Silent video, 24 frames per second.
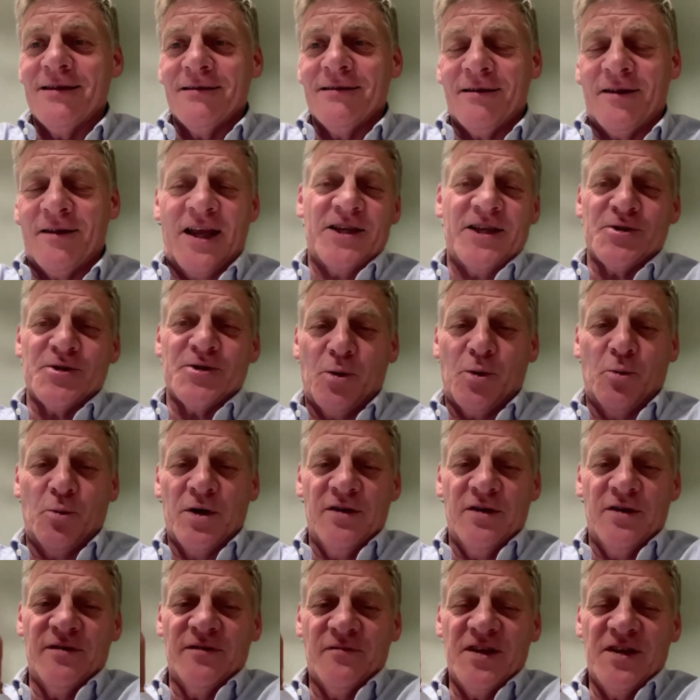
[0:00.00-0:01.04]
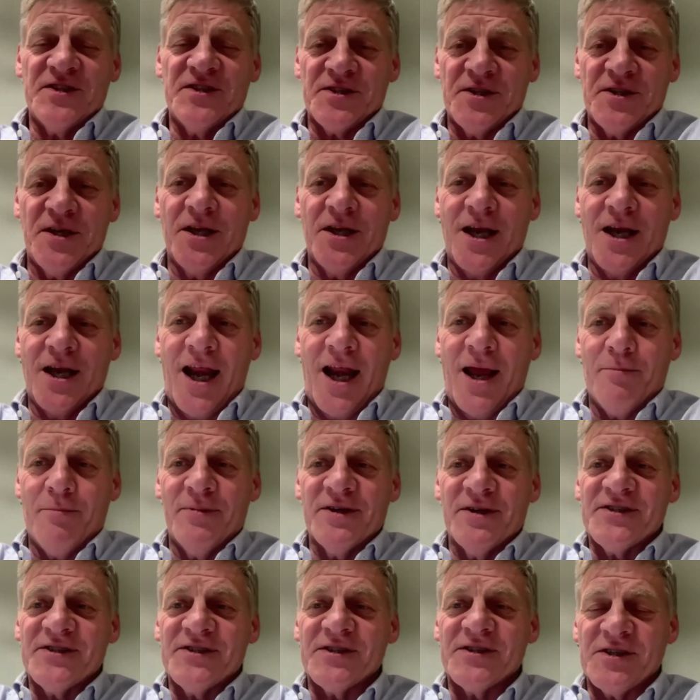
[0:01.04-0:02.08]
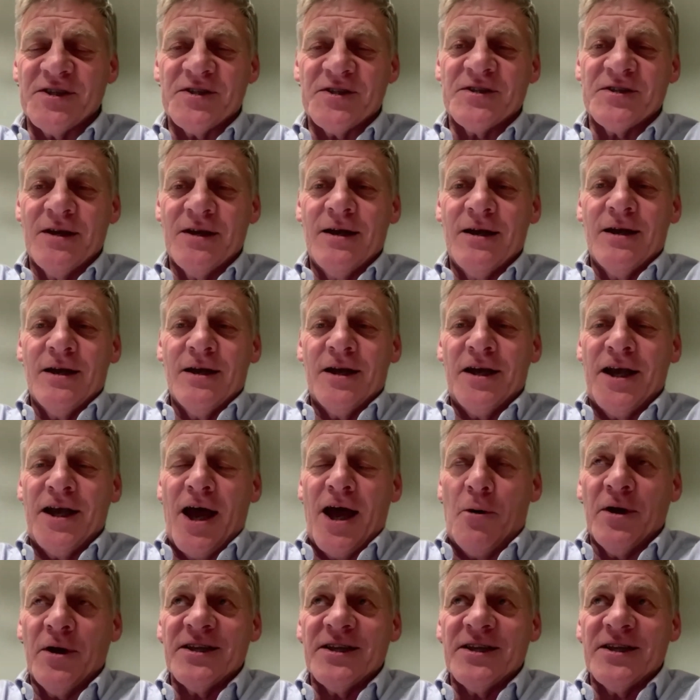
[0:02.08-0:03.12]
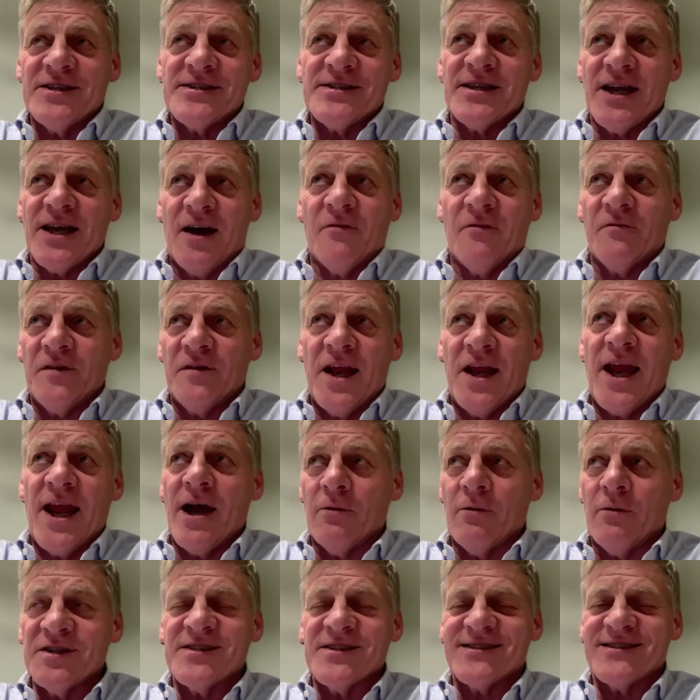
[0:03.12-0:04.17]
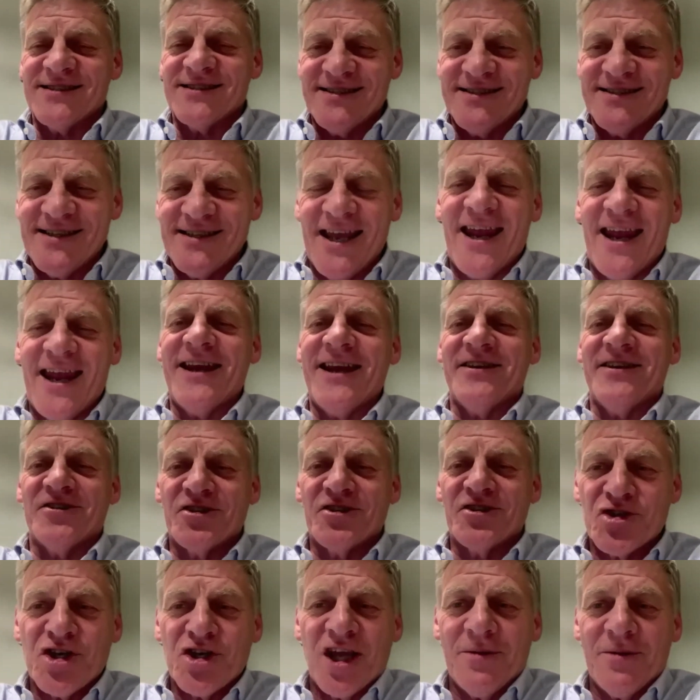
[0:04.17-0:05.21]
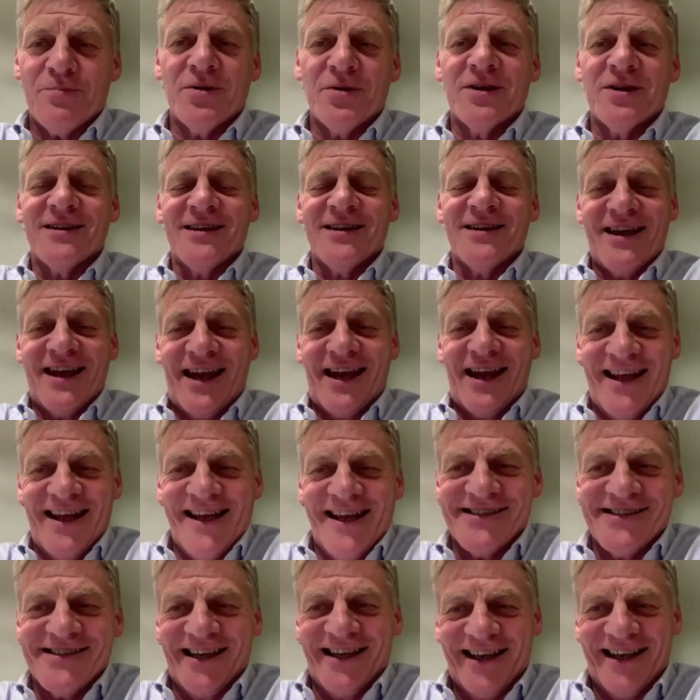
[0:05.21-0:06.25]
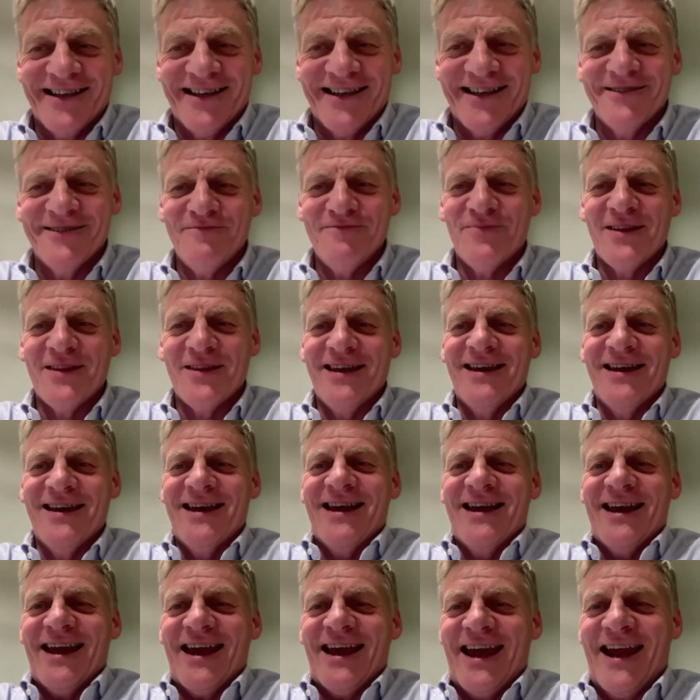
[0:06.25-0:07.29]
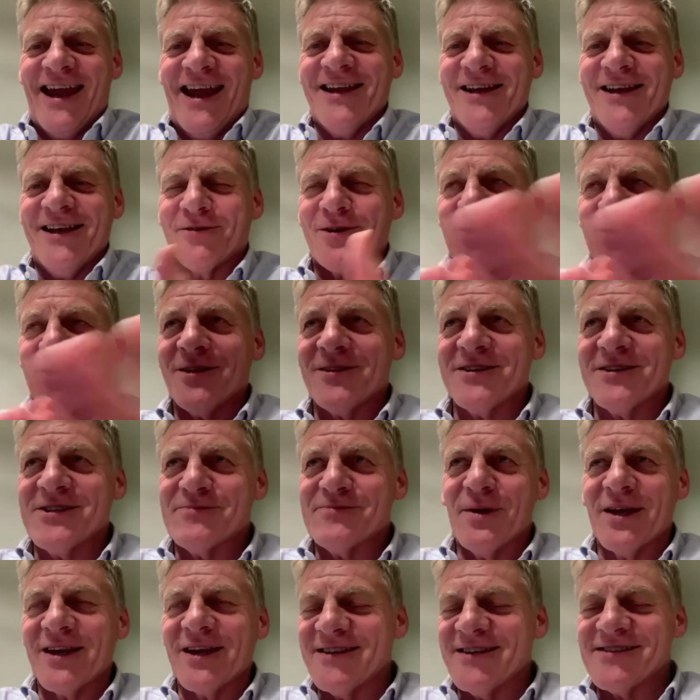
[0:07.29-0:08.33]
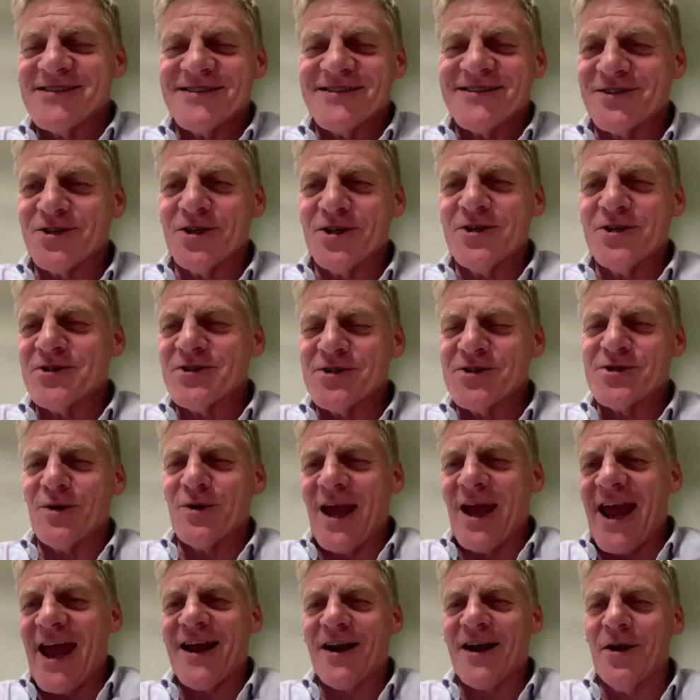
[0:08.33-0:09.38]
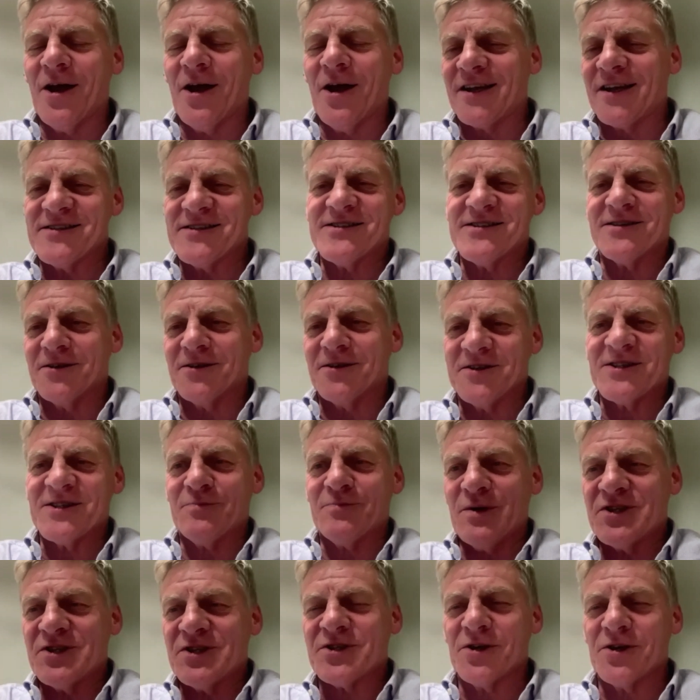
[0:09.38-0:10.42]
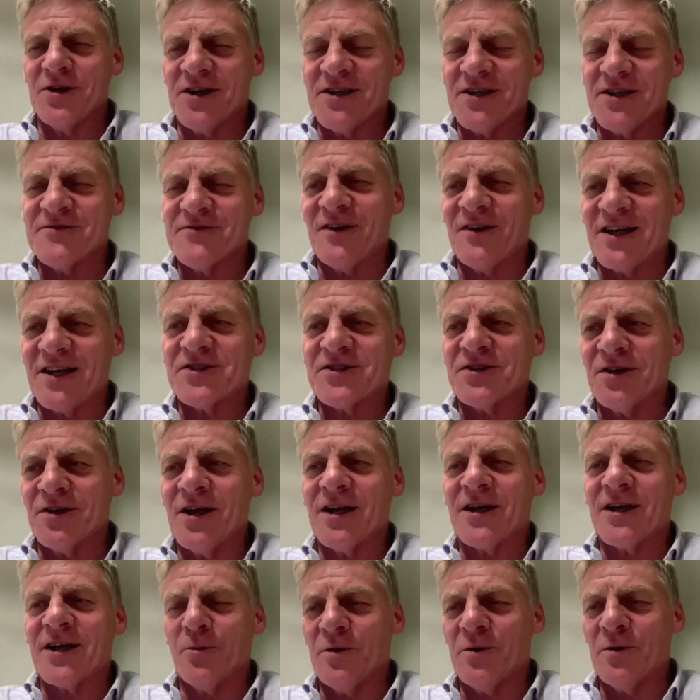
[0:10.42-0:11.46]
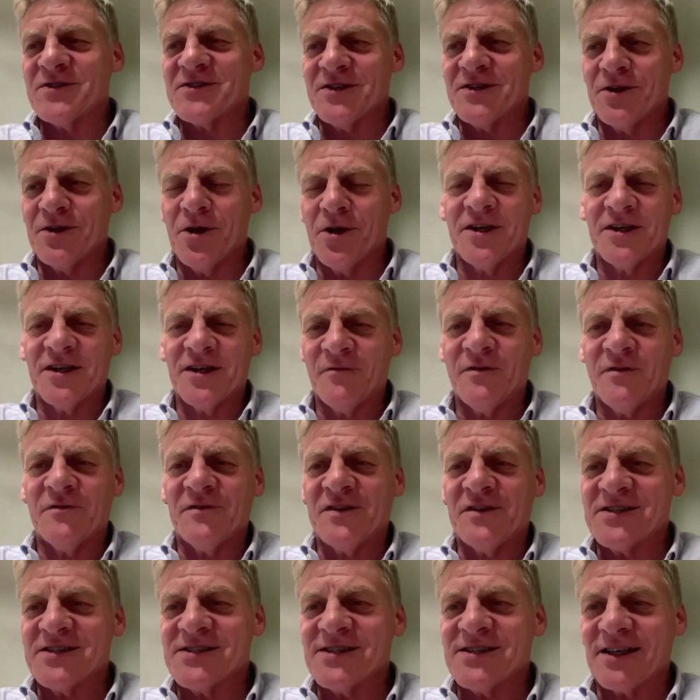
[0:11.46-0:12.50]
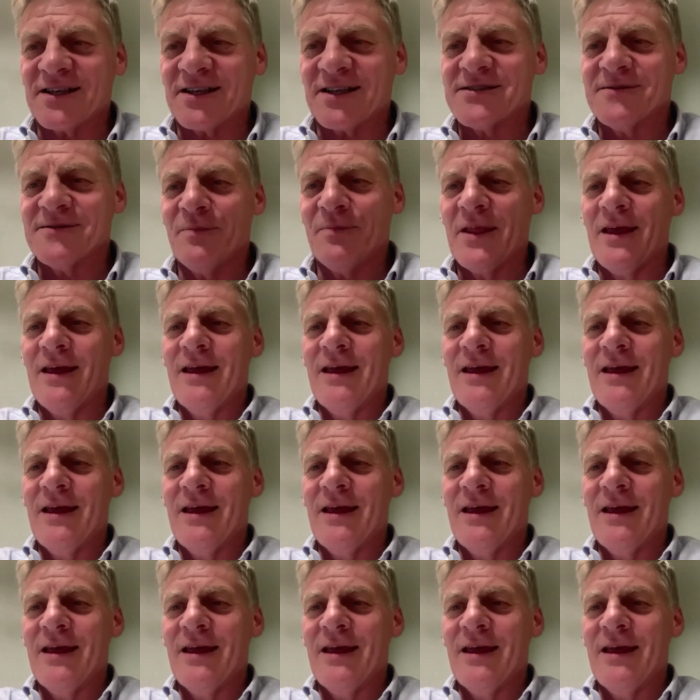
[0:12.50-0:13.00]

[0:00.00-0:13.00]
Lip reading: And that's what we've invested in our businesses. Knowing stuff now is dead cheap and easy. And you've got these big institutions who act like it's still a specialised function like it was in 1956.